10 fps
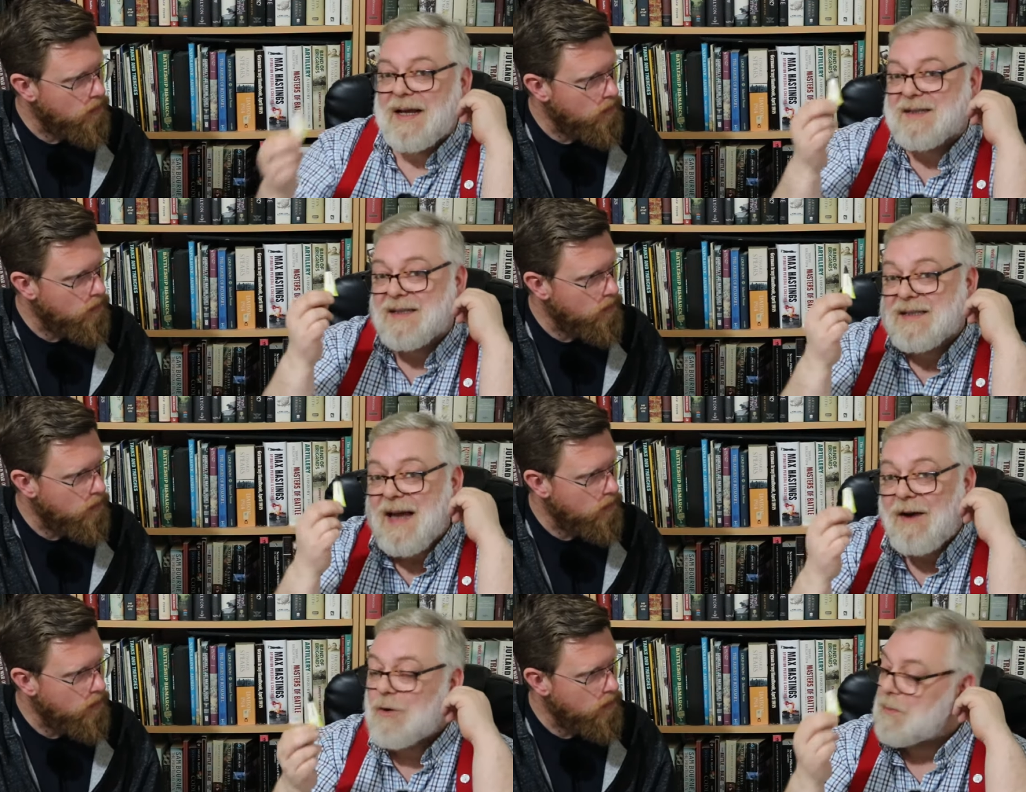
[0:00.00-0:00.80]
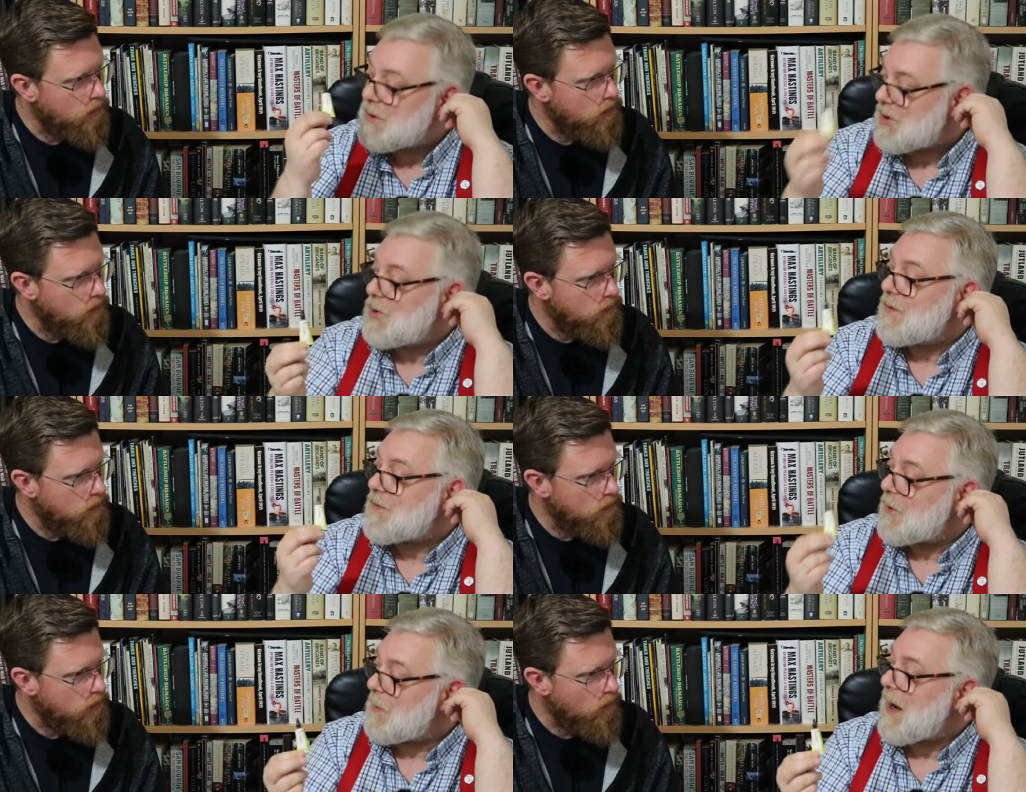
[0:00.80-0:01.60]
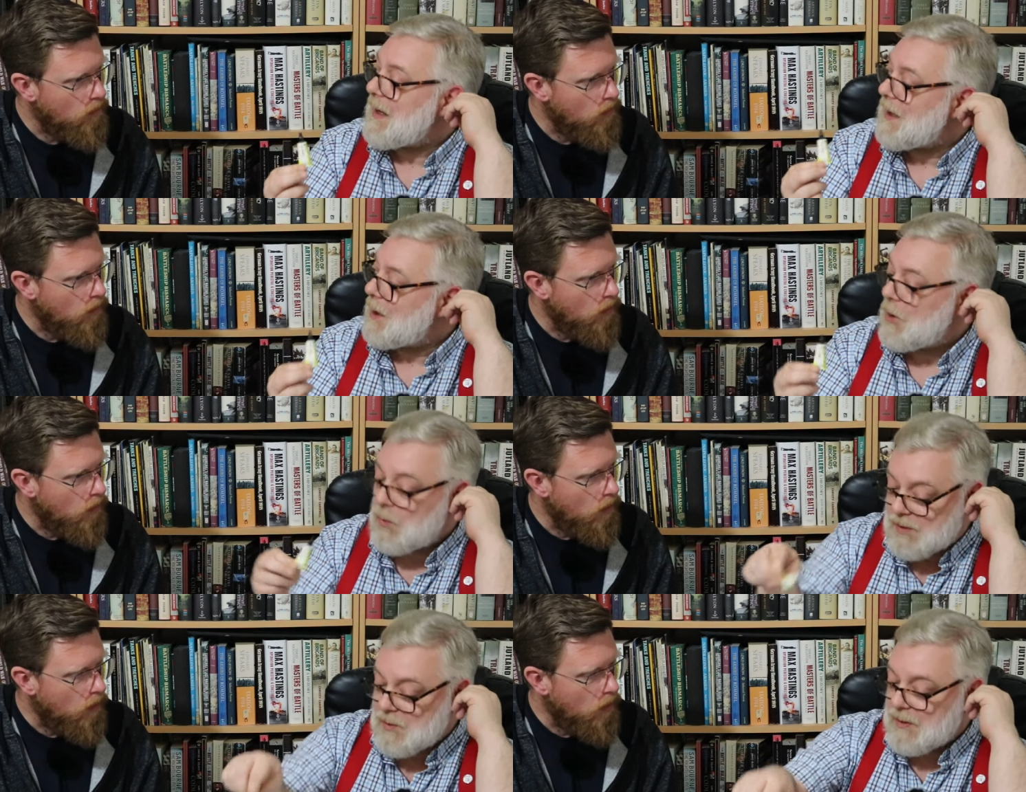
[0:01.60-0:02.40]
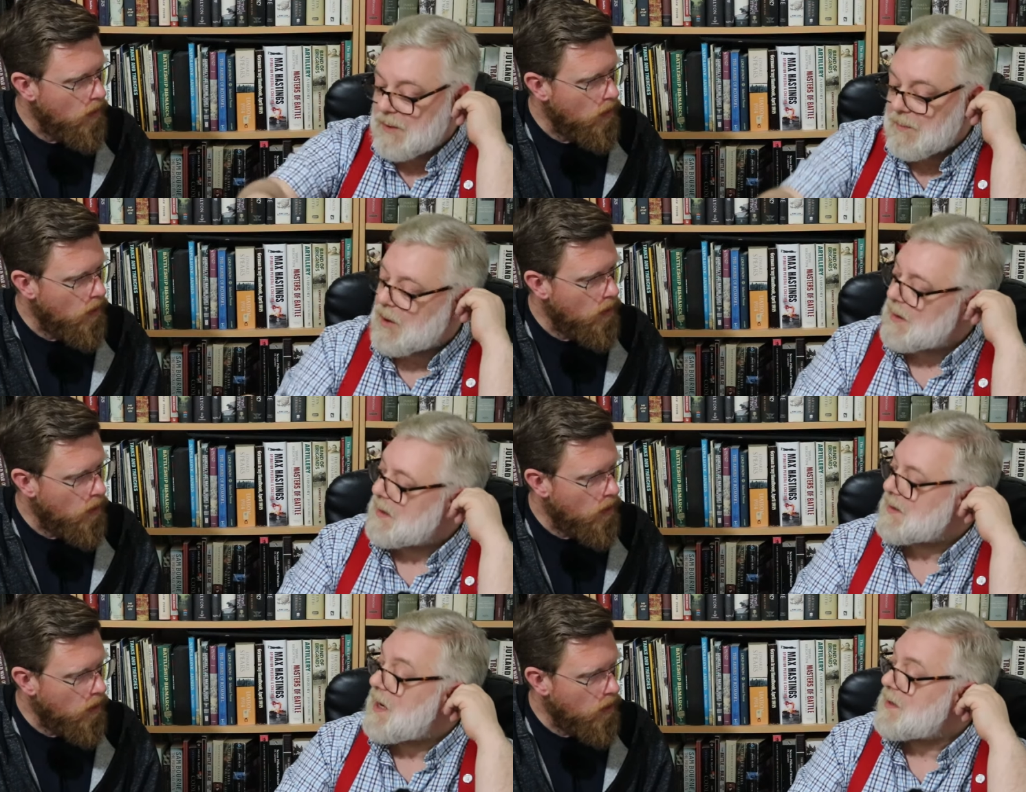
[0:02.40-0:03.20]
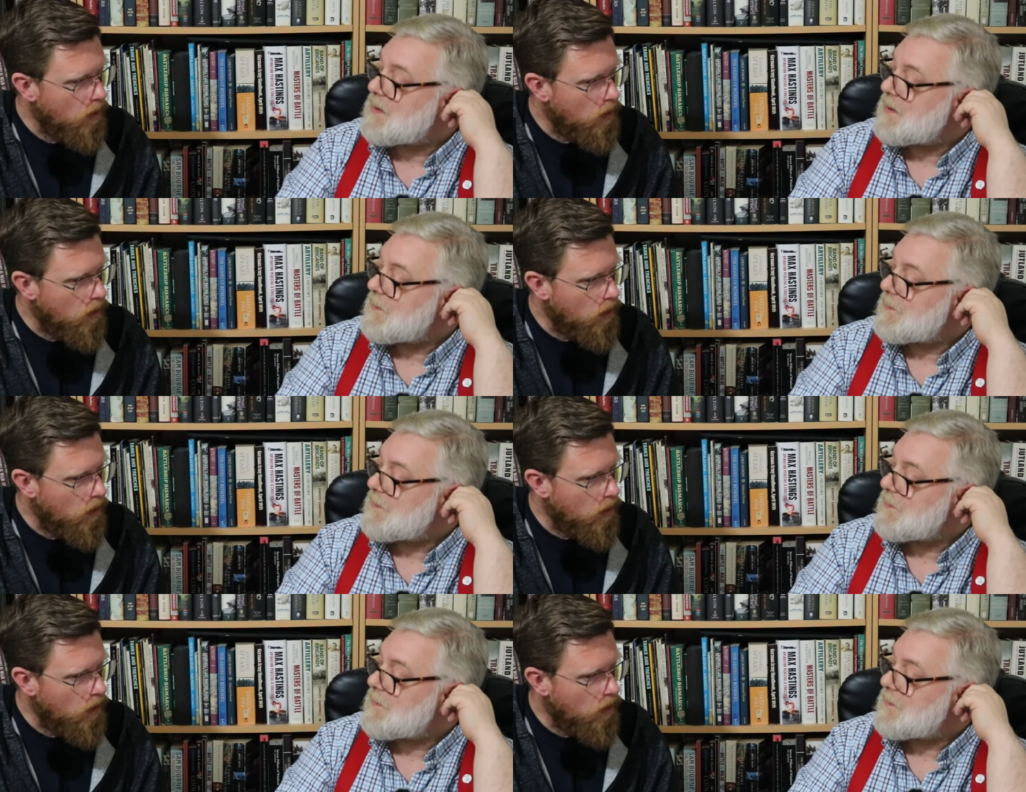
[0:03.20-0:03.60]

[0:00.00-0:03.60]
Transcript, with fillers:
Speaker 1: is a terrible tool for applying glue to a model this size.